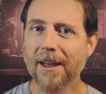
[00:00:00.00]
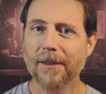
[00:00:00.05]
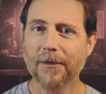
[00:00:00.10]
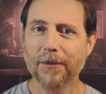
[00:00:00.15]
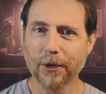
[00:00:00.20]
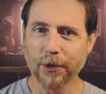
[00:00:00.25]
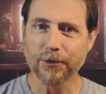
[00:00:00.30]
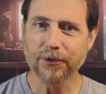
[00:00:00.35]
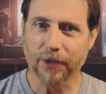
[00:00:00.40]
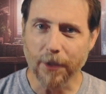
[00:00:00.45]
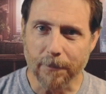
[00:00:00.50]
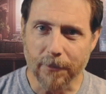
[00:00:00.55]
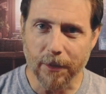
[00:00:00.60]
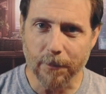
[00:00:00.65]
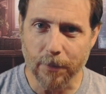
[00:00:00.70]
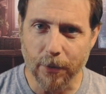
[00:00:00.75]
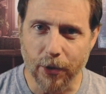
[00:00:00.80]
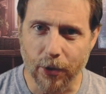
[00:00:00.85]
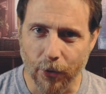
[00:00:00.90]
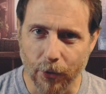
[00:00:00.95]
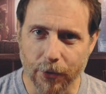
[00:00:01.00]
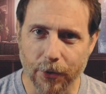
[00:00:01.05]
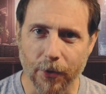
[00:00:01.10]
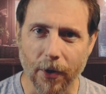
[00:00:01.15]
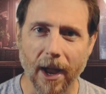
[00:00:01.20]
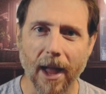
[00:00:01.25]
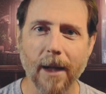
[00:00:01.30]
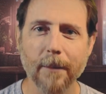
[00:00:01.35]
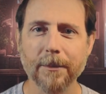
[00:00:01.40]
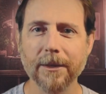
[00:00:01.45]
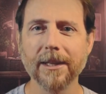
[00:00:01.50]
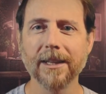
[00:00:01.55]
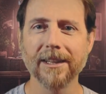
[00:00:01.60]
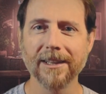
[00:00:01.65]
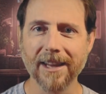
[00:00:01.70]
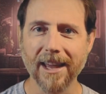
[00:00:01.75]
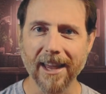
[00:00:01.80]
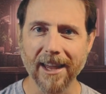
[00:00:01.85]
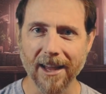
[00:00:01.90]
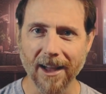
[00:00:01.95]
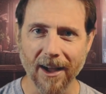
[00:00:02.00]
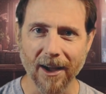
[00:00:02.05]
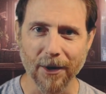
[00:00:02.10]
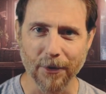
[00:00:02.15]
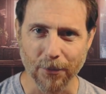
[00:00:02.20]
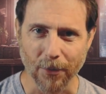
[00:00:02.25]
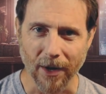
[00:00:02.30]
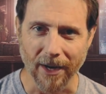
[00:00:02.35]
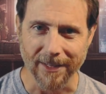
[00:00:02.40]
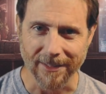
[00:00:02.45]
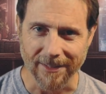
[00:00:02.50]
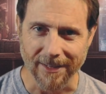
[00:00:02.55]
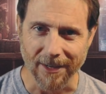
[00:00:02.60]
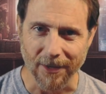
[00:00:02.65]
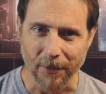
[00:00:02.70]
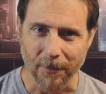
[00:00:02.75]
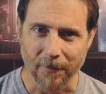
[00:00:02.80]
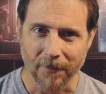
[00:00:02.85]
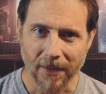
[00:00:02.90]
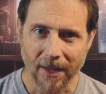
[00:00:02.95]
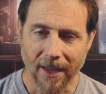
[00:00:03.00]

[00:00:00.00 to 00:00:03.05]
There's something peculiar happening in AI right now.